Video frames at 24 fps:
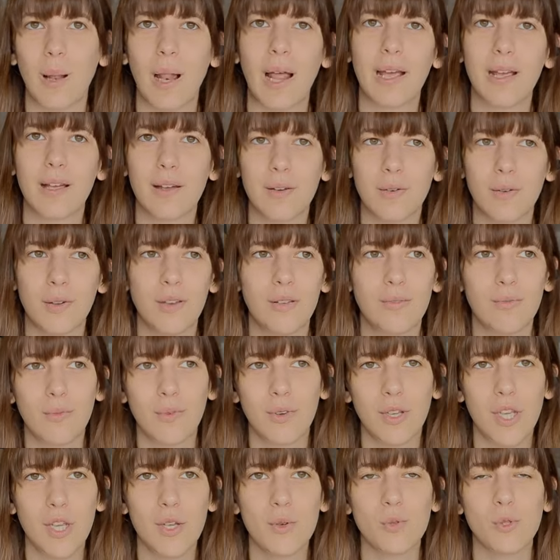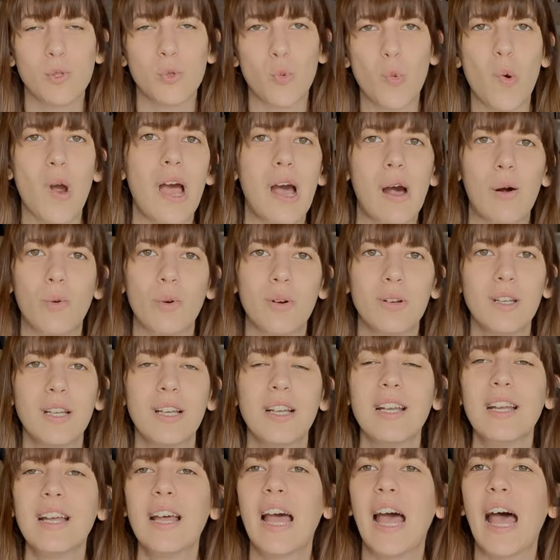like huge. Wow,
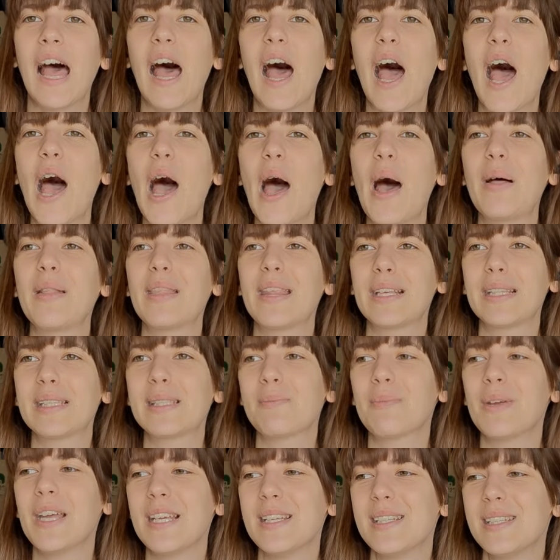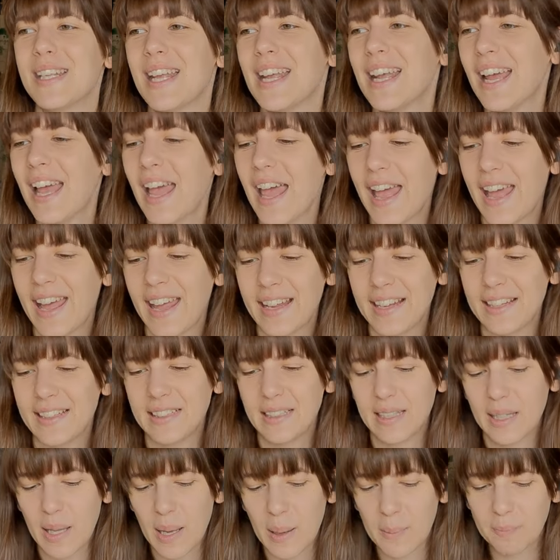that's amazing.
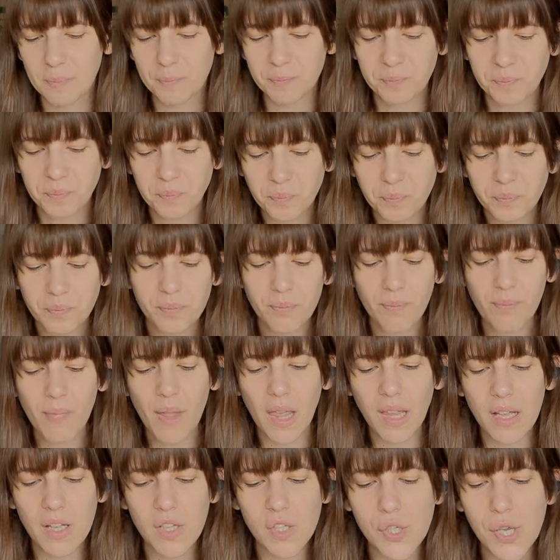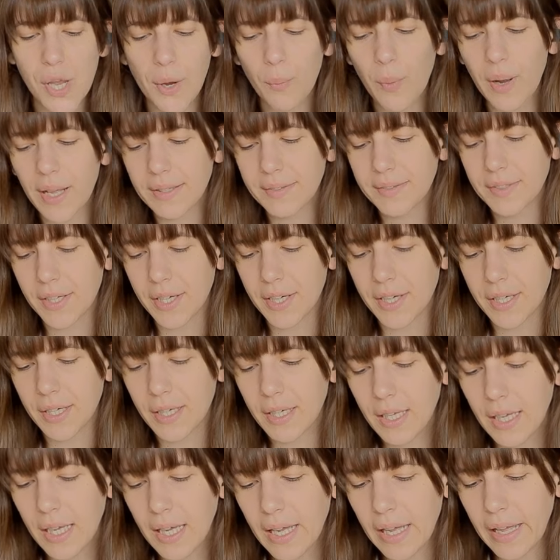And so I went
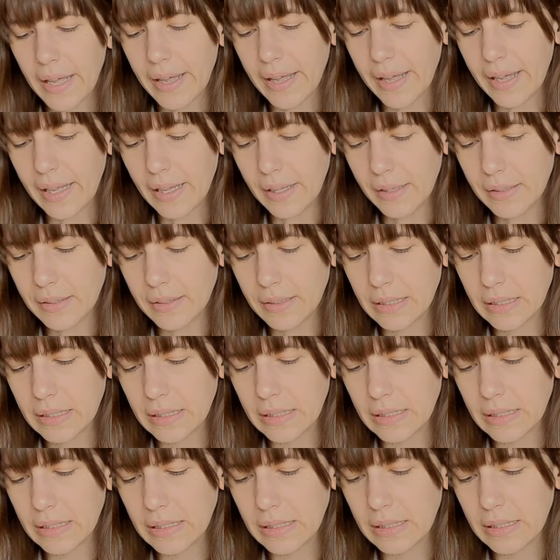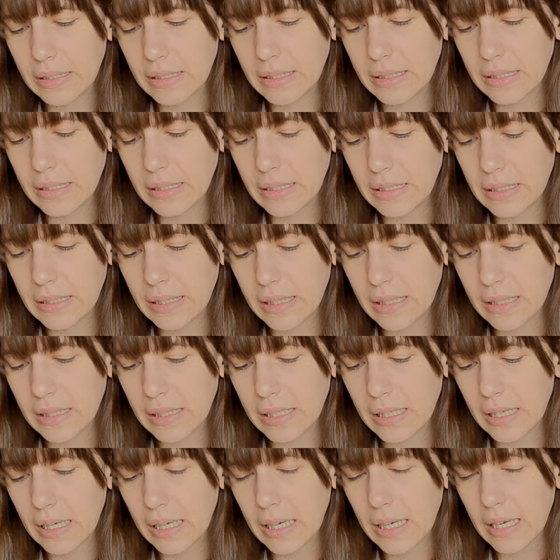there, and
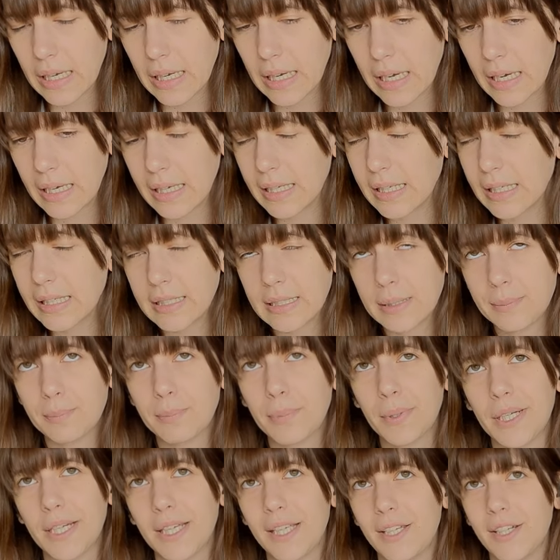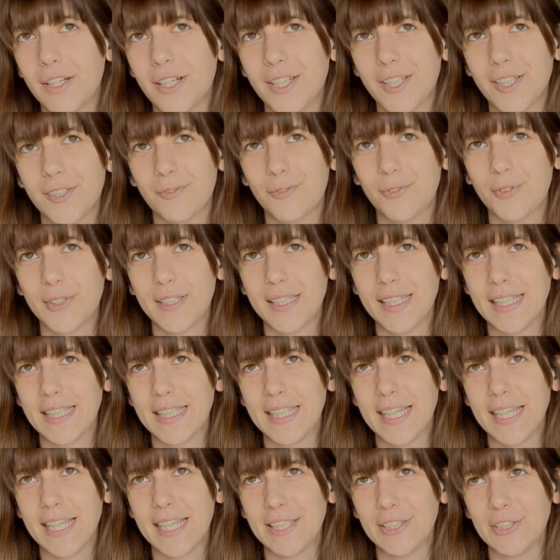I didn't buy yarn for
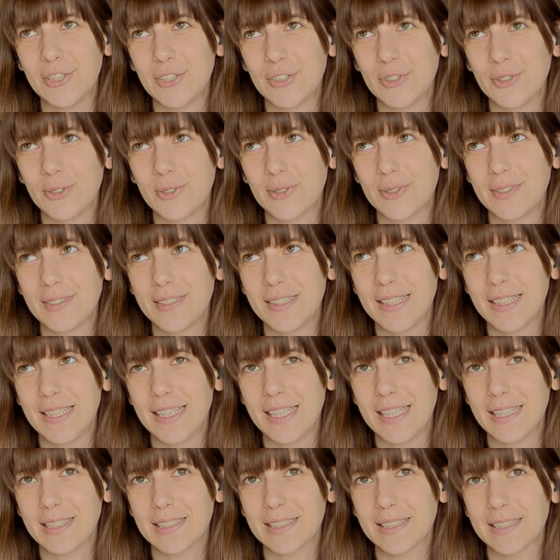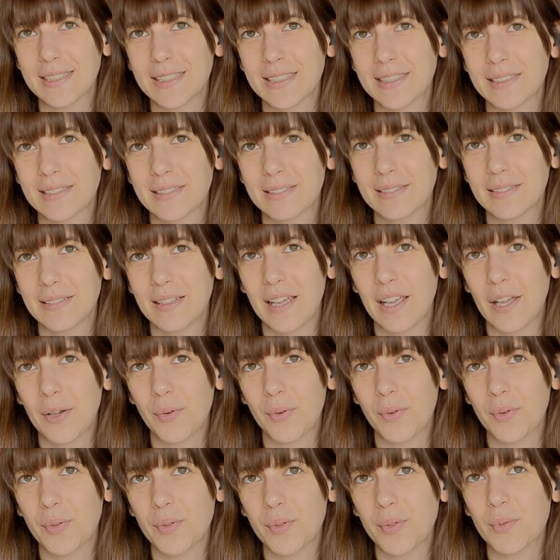the Agionitz
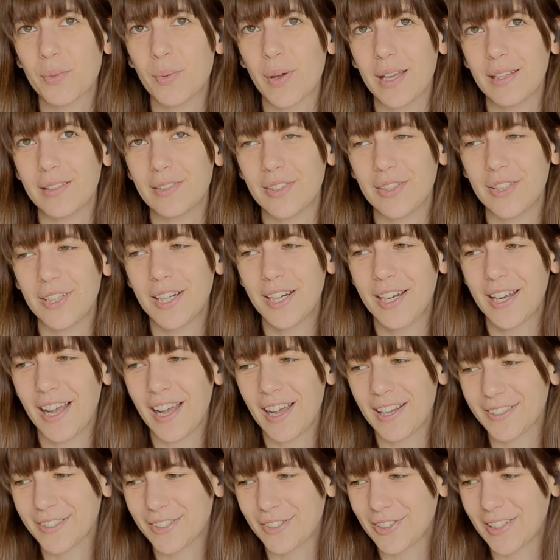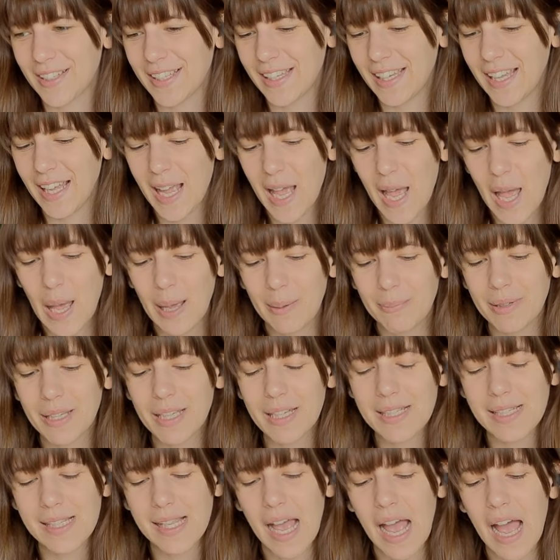Euro sweater, actually,
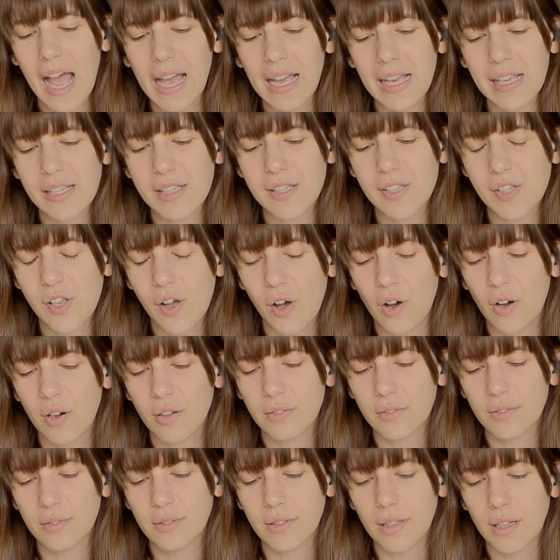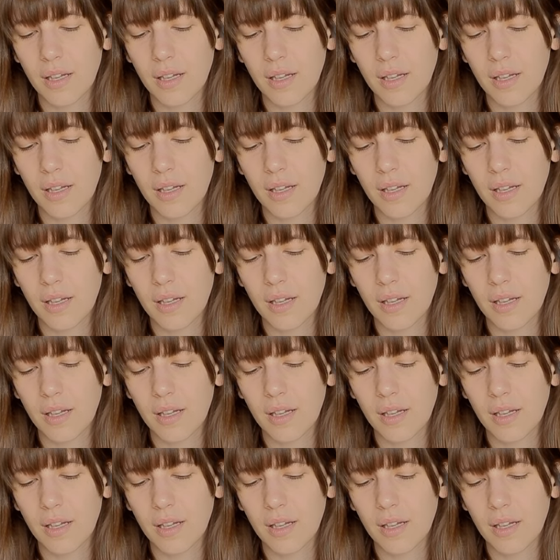because I saw